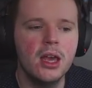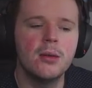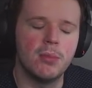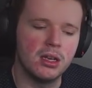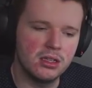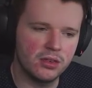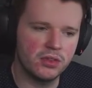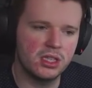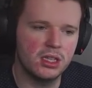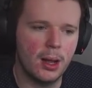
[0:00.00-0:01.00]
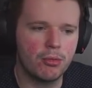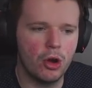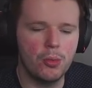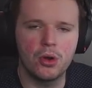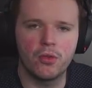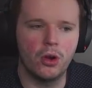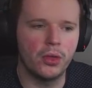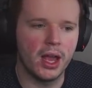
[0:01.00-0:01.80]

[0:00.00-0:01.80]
Mendy's obviously in that appropriate role there.